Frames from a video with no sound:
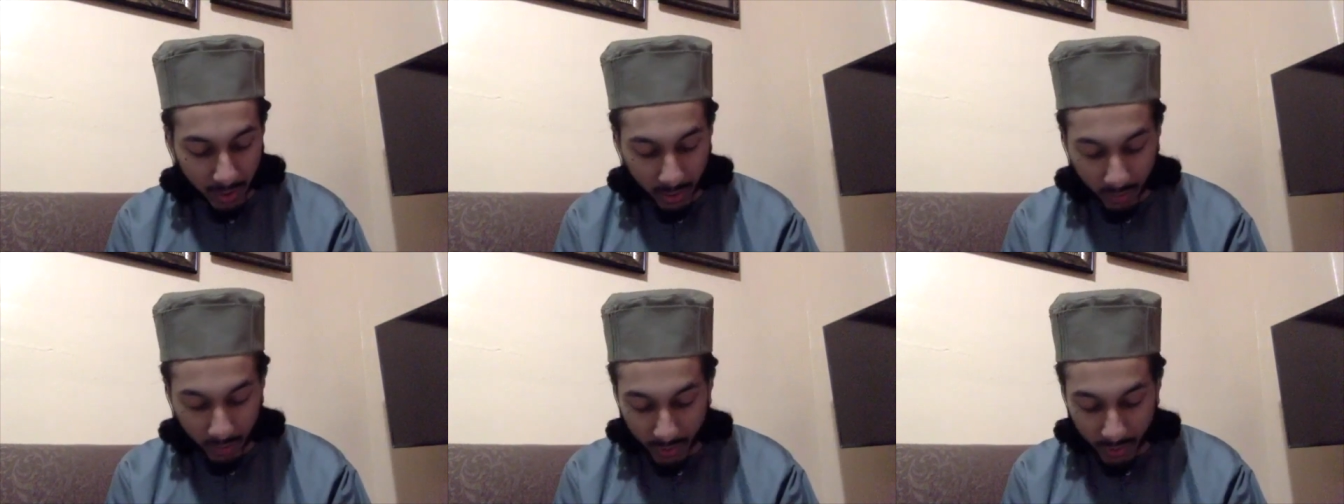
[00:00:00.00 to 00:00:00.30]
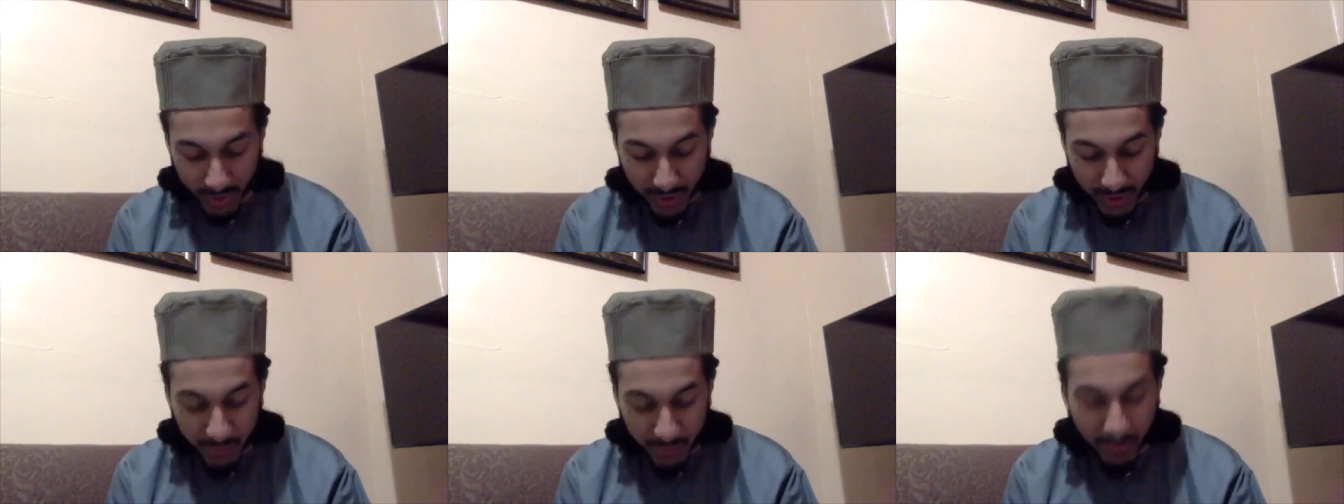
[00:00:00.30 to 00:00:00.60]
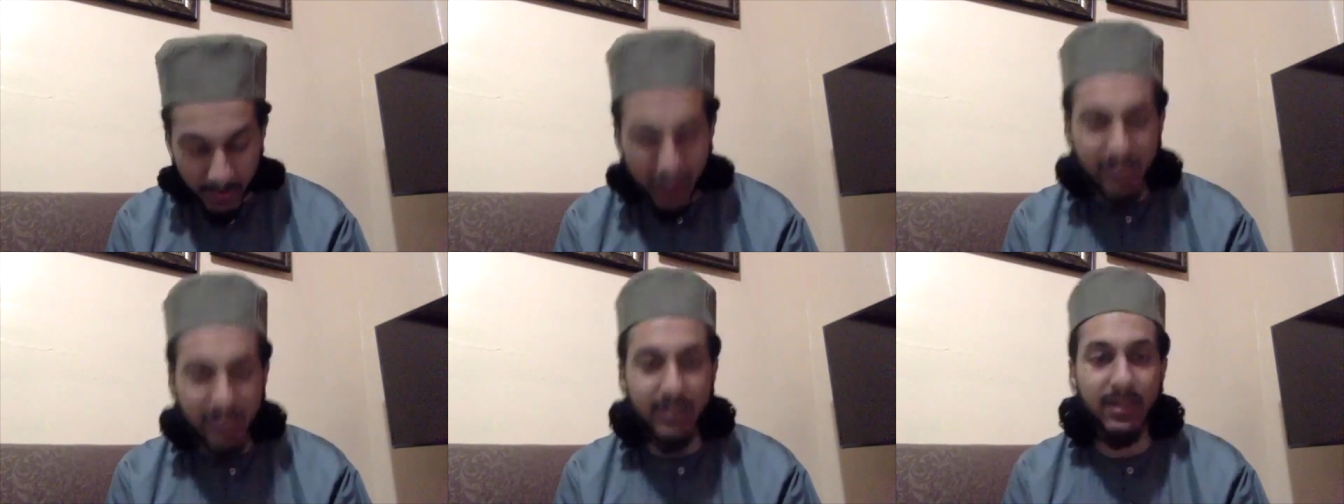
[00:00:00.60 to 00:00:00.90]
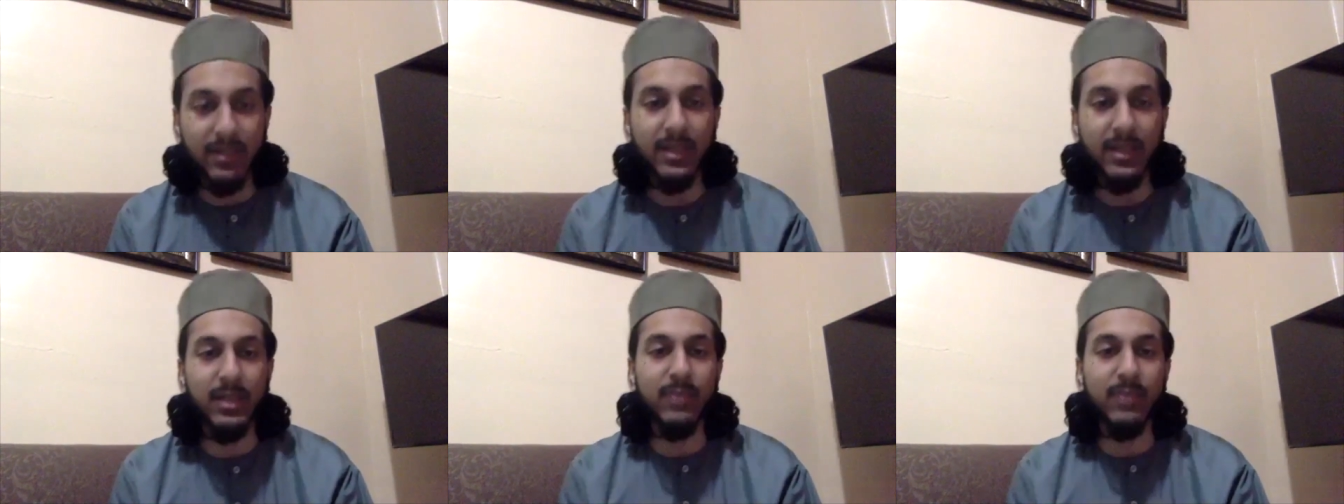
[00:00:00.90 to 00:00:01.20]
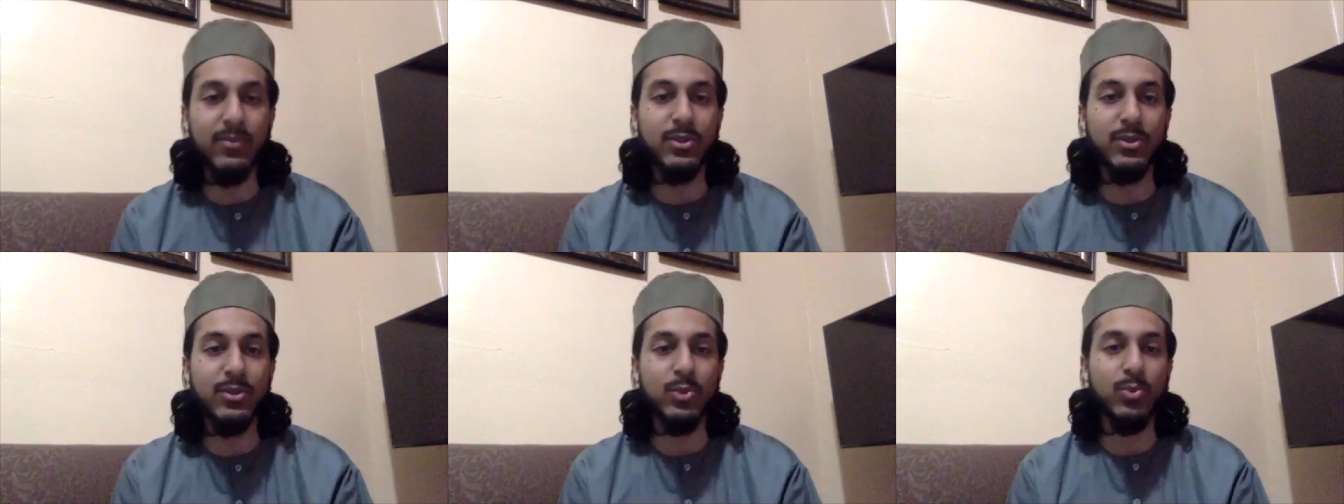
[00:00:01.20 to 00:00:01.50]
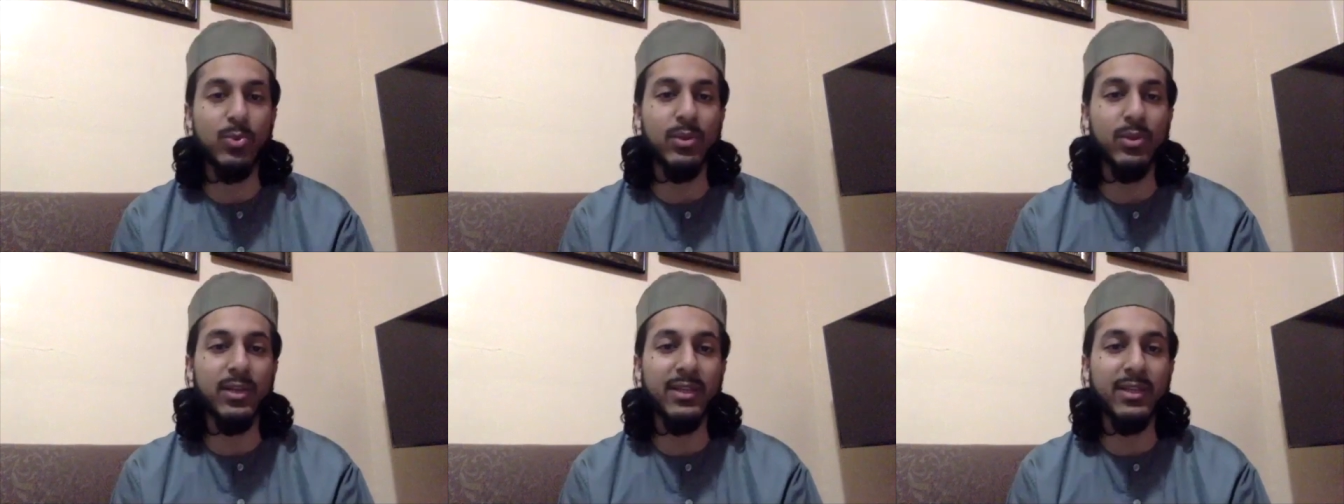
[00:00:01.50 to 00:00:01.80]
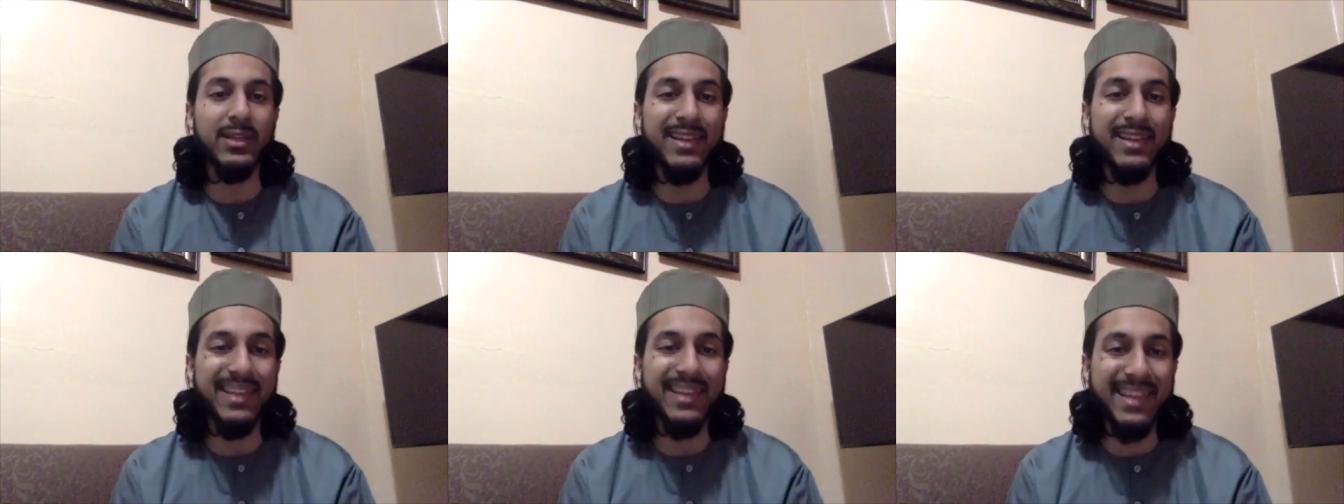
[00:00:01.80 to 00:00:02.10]
respected individual in the
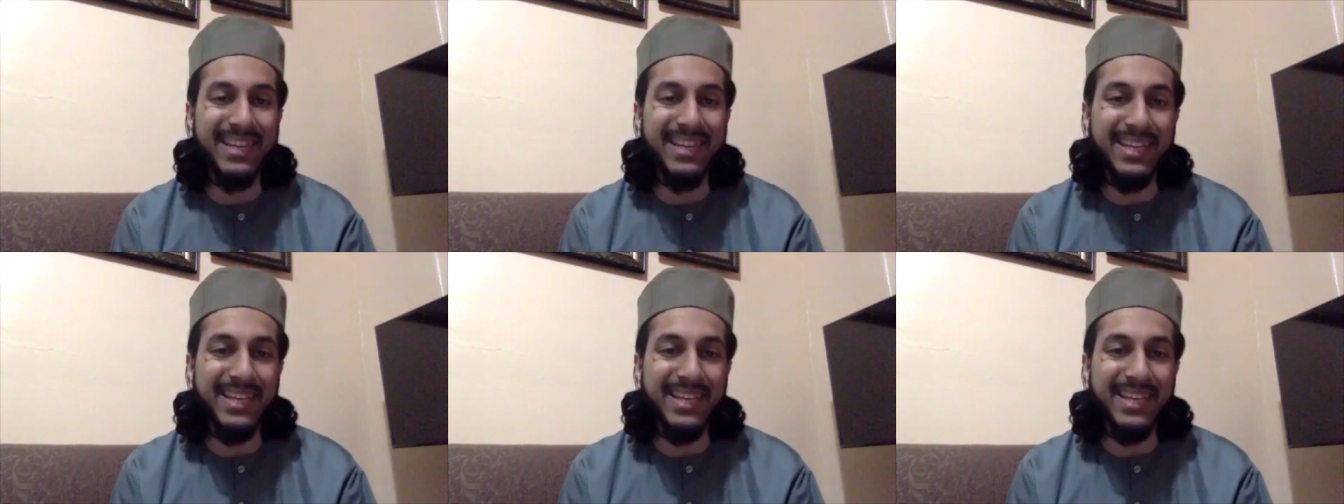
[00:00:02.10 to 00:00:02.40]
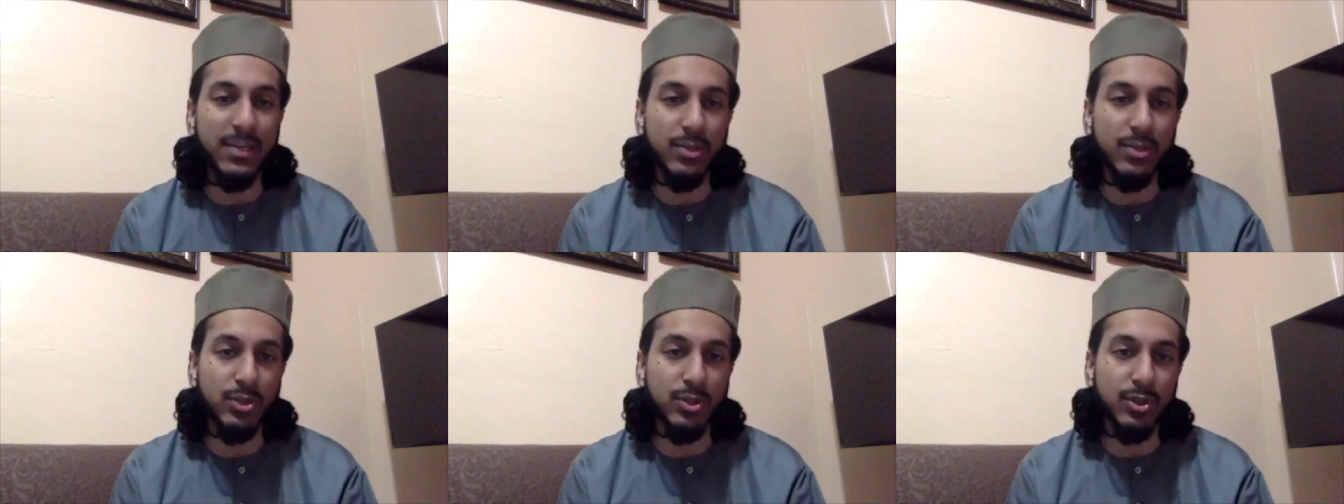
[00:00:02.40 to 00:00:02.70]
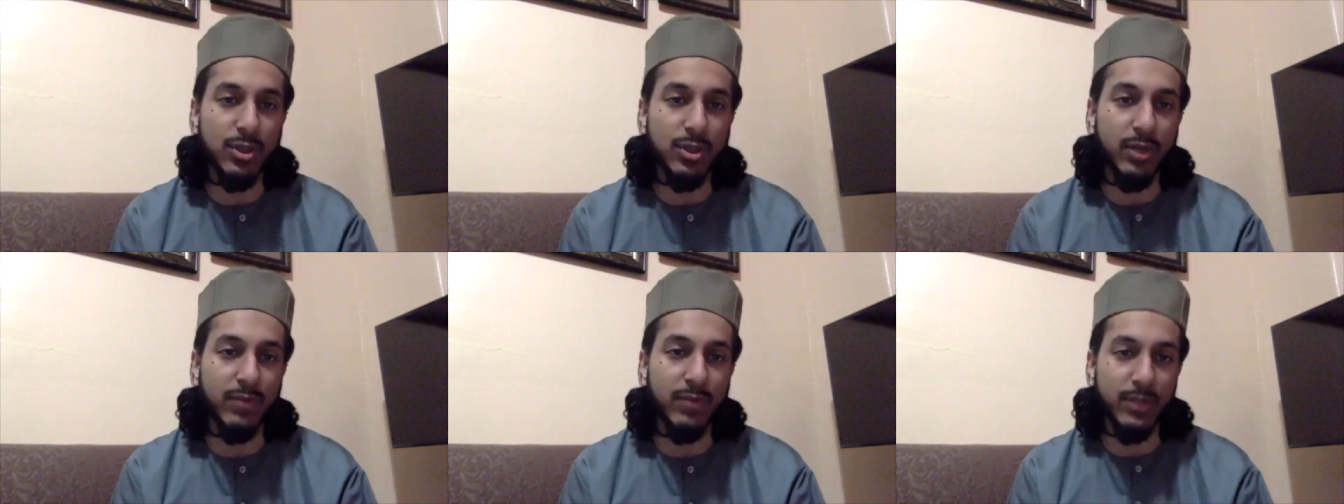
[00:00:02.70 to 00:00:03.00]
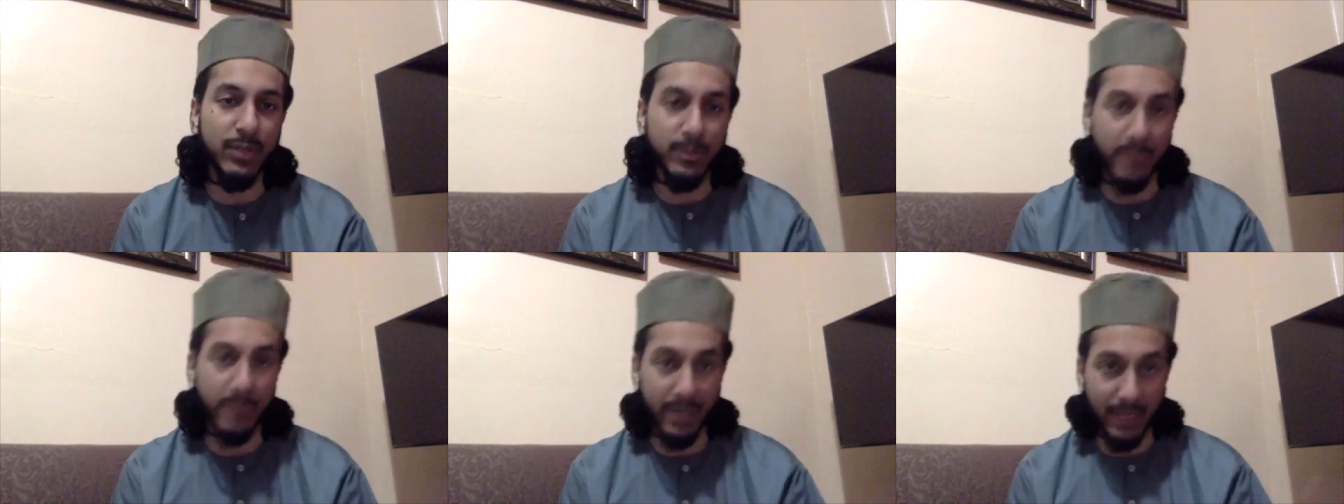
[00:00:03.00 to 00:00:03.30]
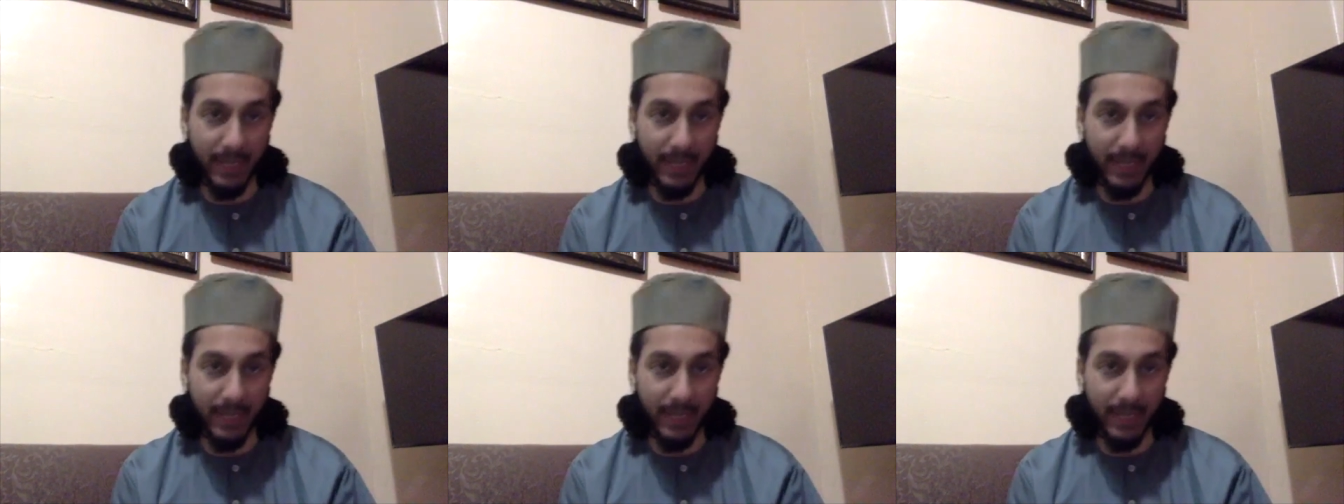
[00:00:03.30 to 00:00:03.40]
lineage of Ismail